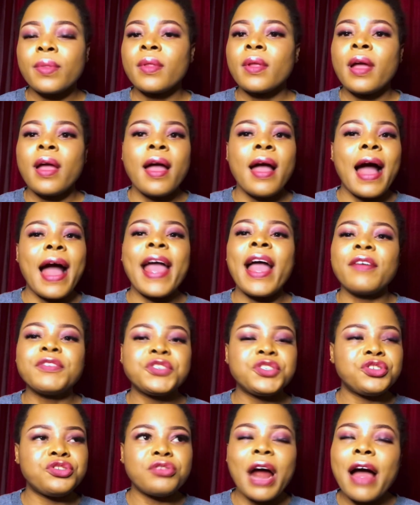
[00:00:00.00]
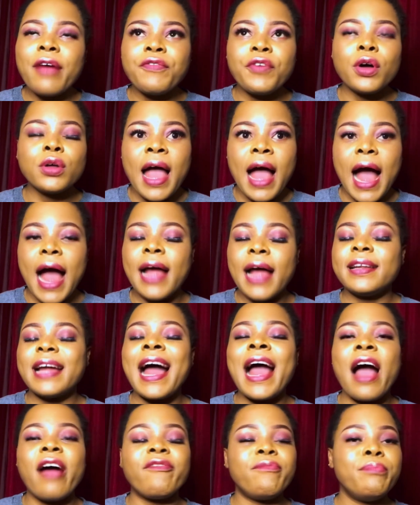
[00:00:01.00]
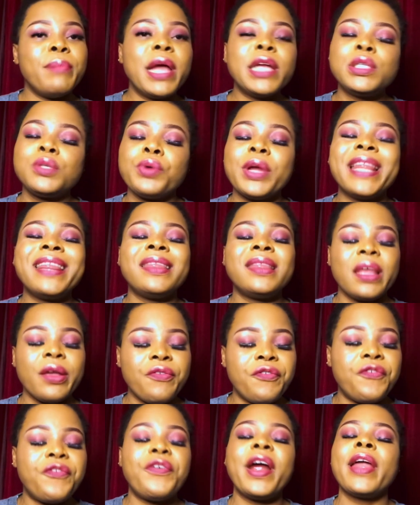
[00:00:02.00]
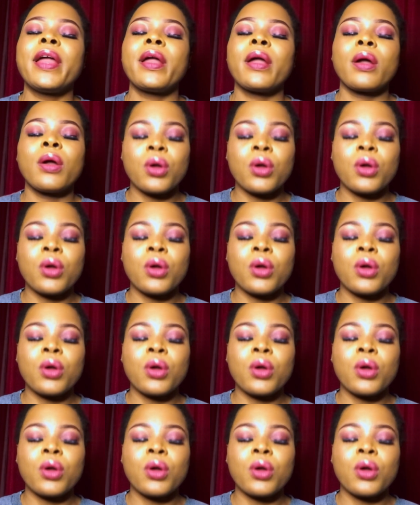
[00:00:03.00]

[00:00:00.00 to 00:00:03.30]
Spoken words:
I have traveled and I have met with different